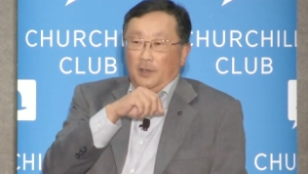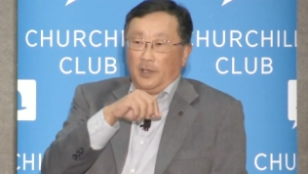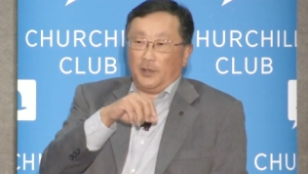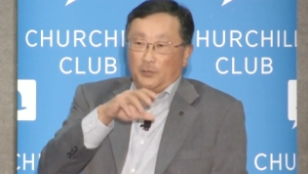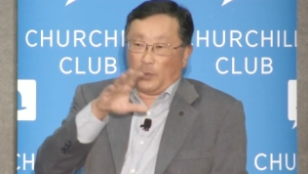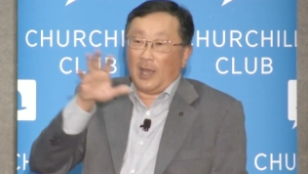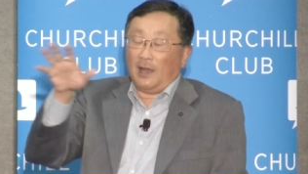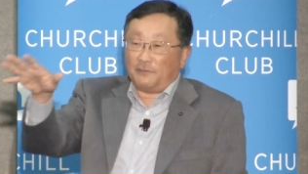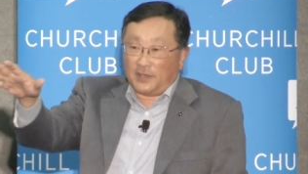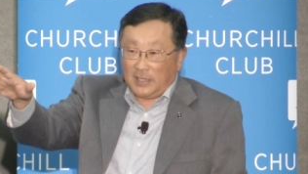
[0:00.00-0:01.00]
is we
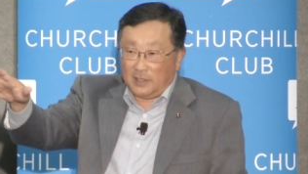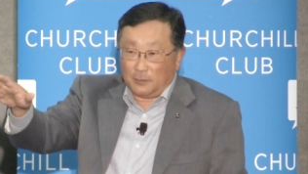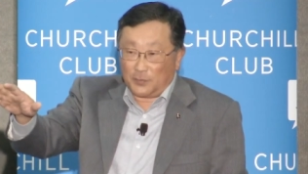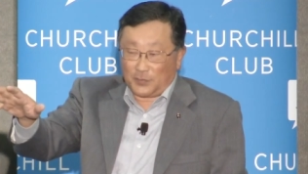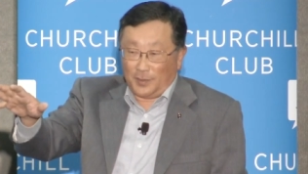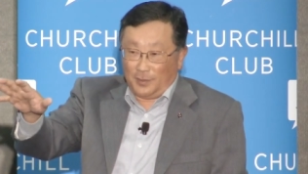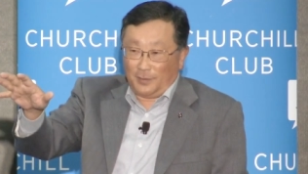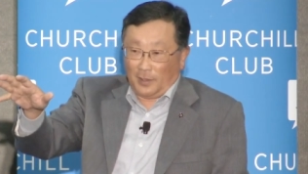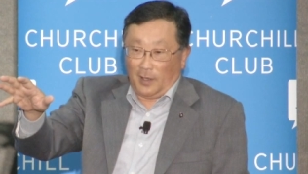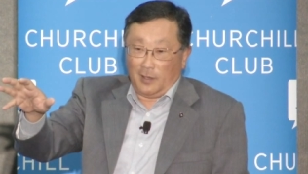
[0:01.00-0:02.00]
have deals
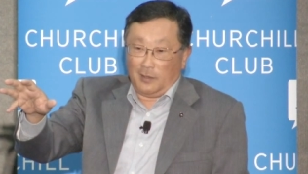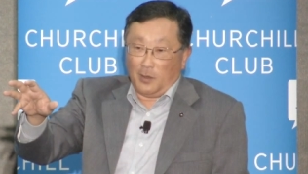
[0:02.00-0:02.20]
that,